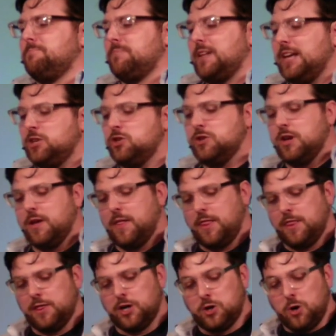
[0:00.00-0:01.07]
And
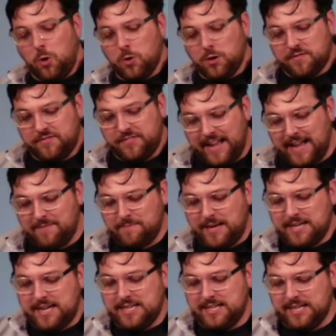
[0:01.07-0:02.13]
the goal of that
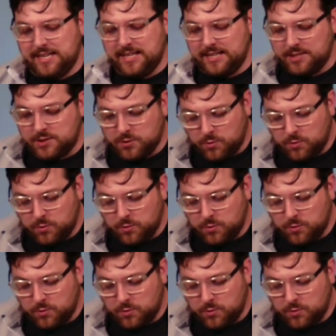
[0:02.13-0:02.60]
main idea is